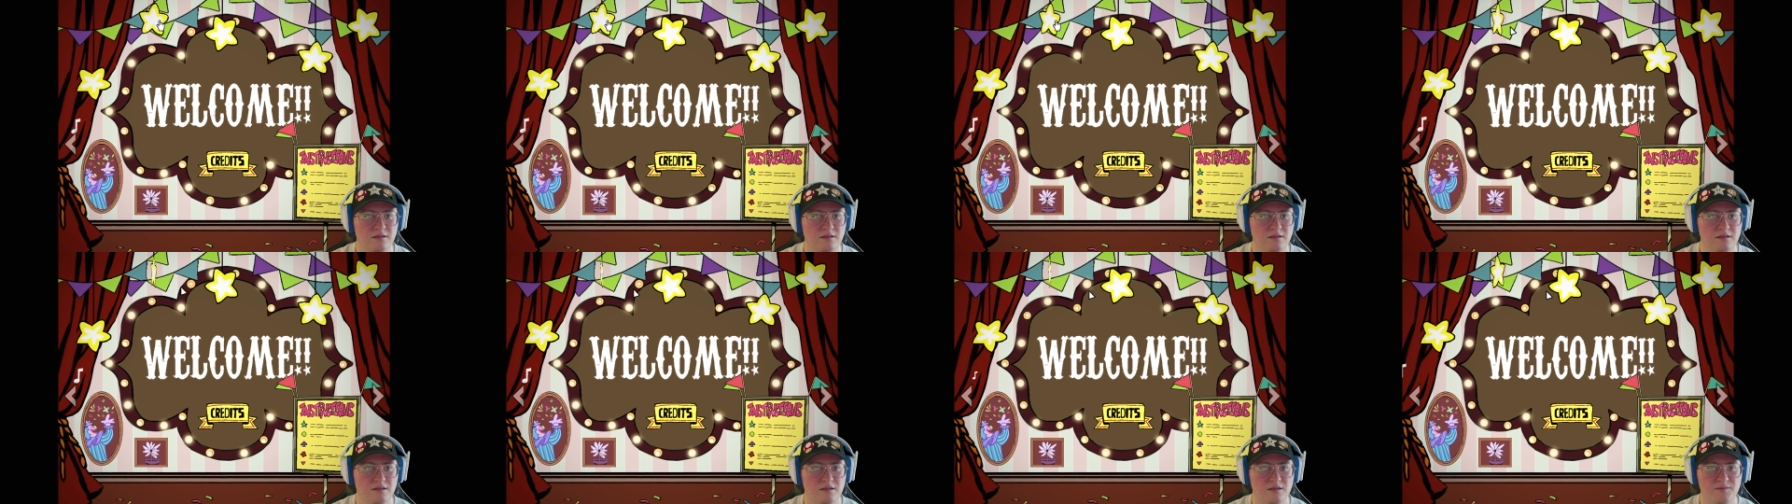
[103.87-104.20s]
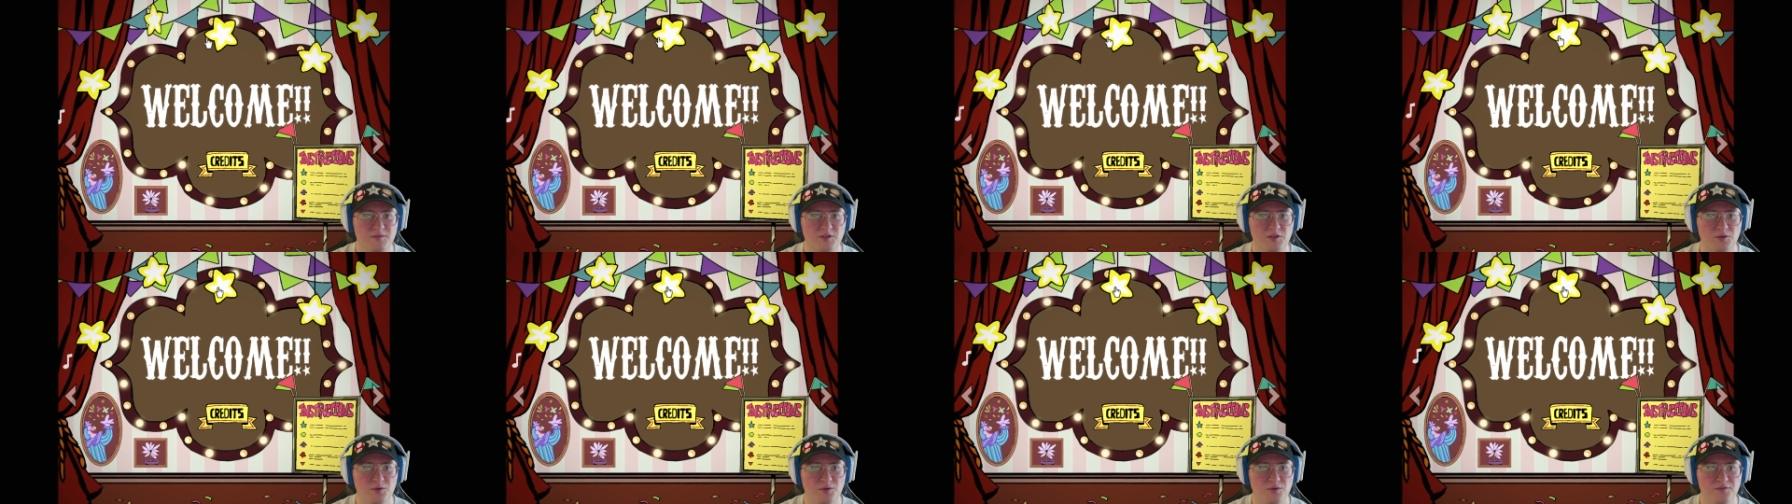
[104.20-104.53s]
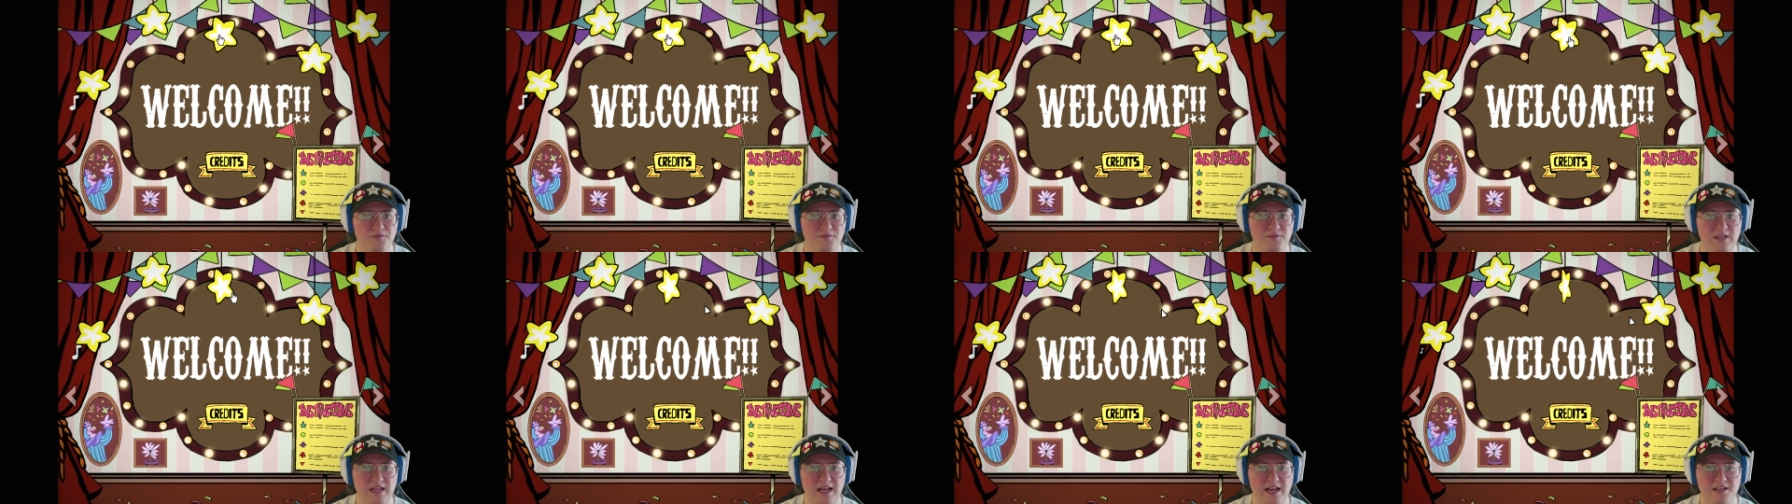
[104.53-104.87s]
of an old
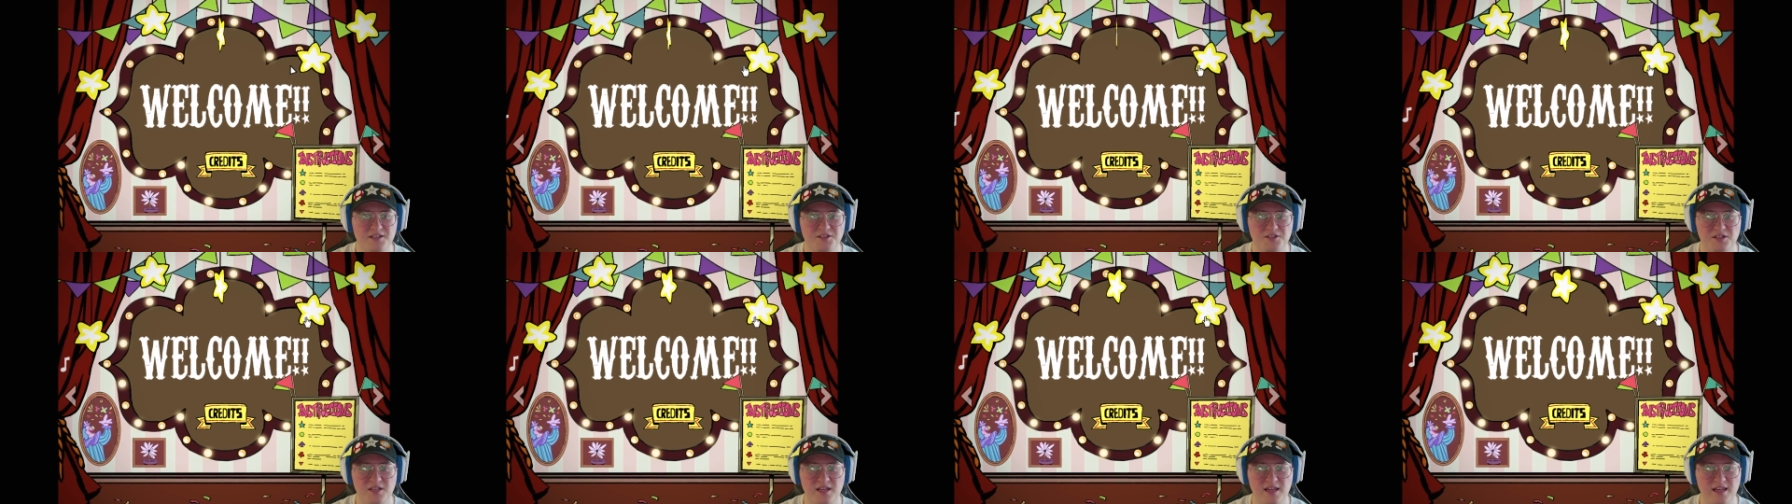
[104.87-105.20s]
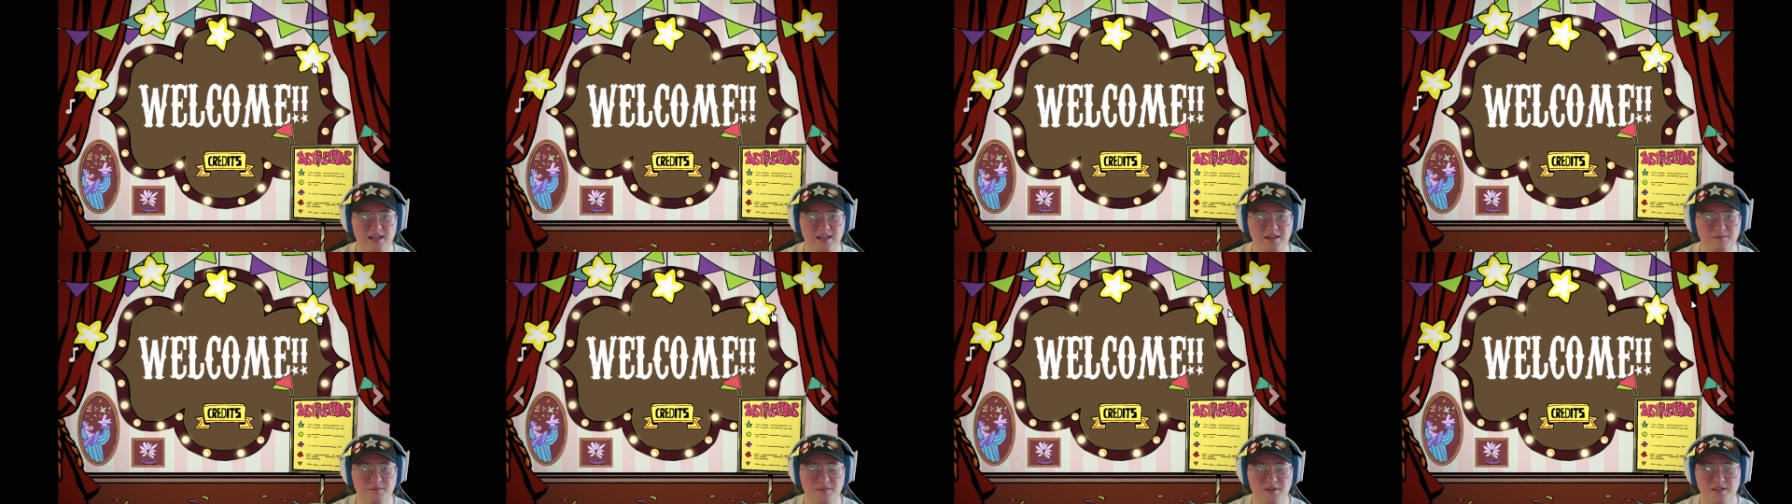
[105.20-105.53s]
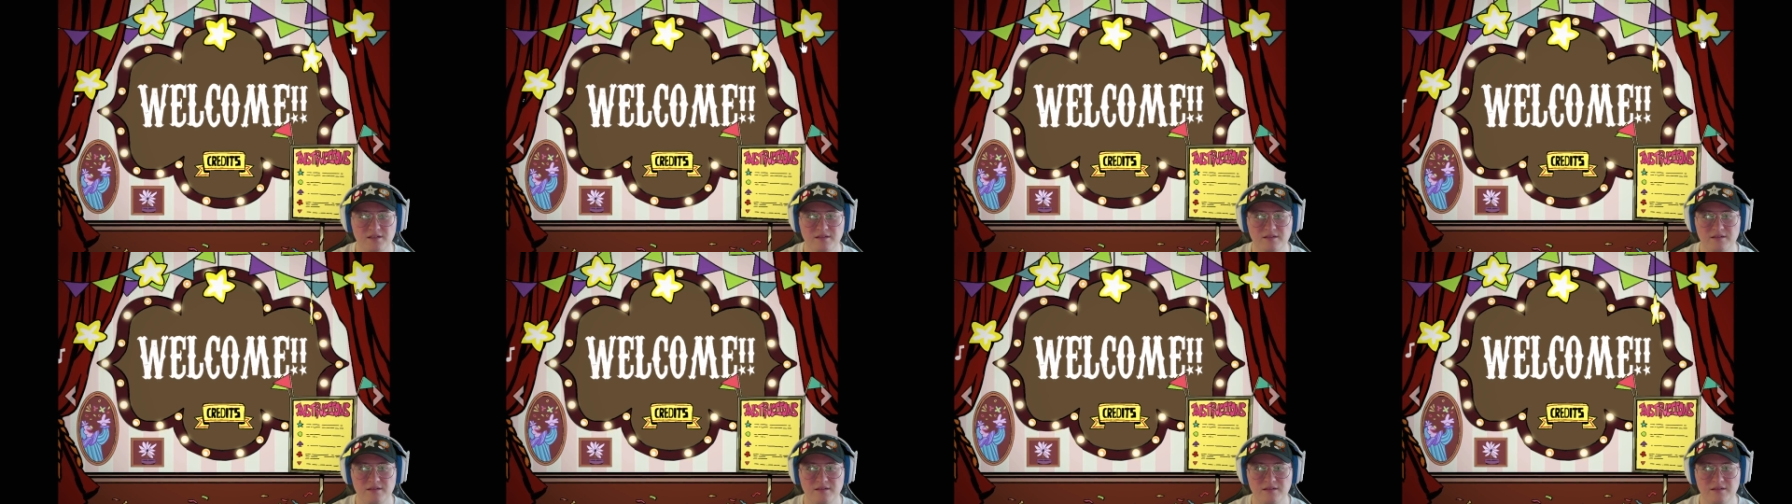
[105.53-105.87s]
Flash game
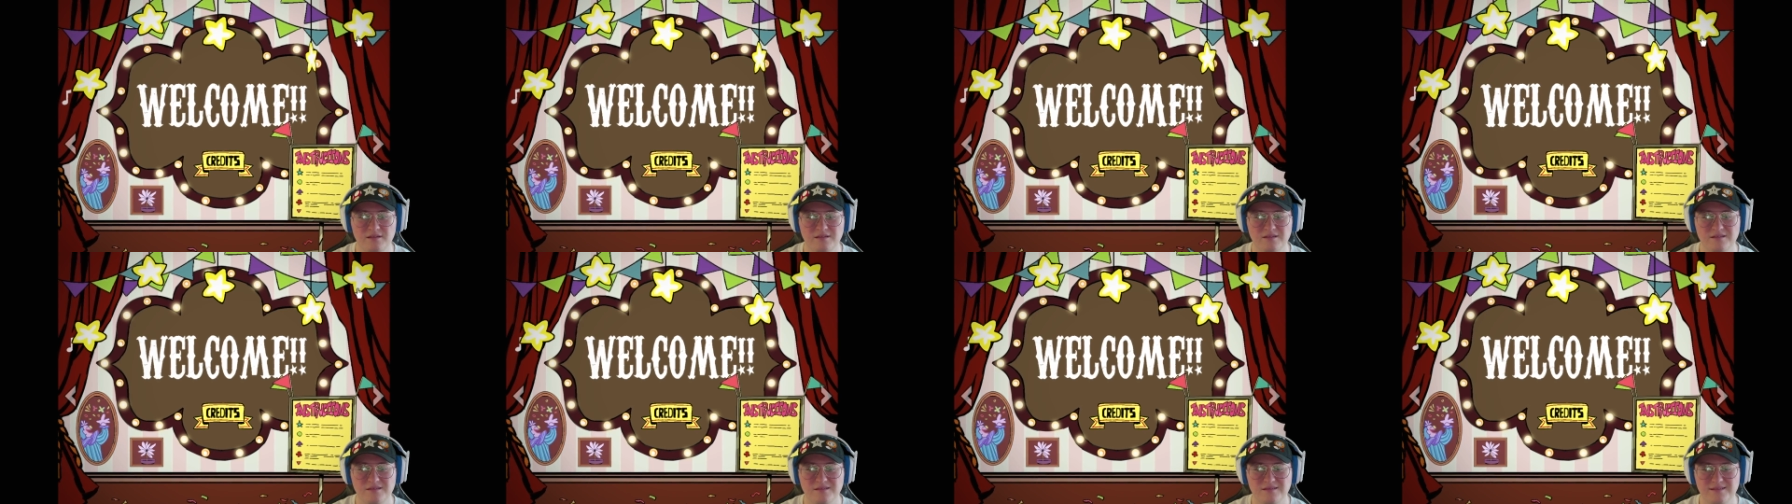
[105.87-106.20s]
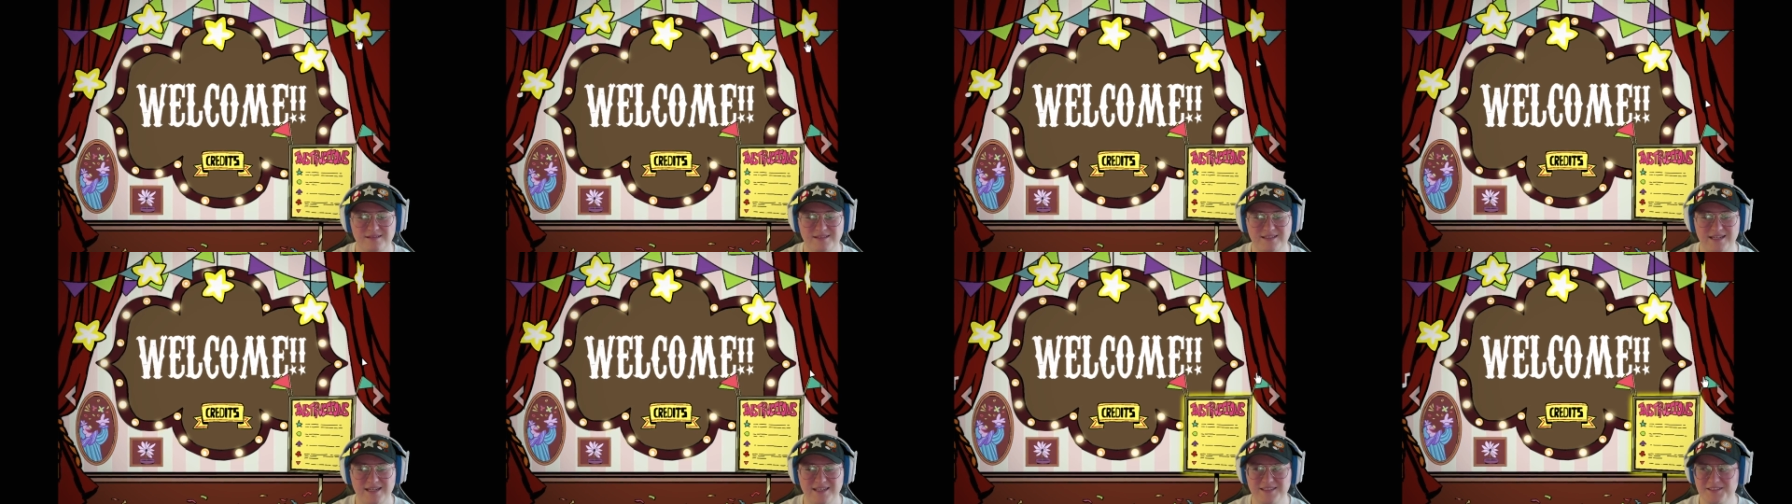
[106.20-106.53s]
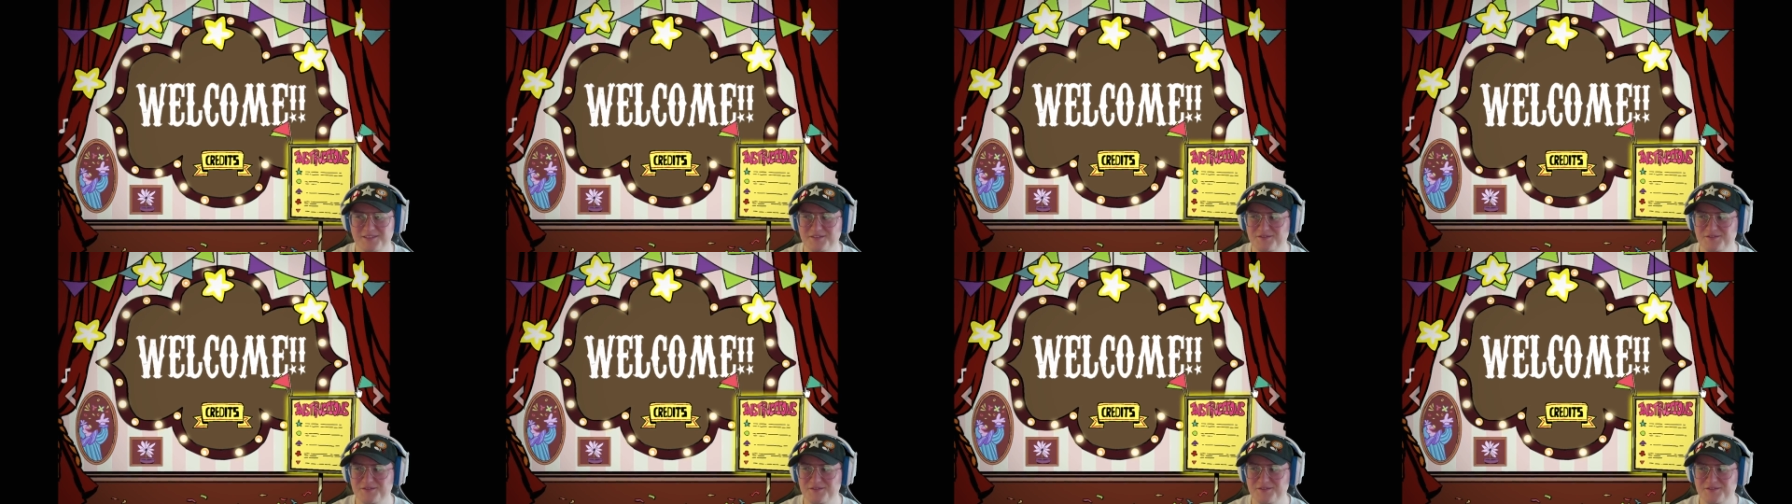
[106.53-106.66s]
kind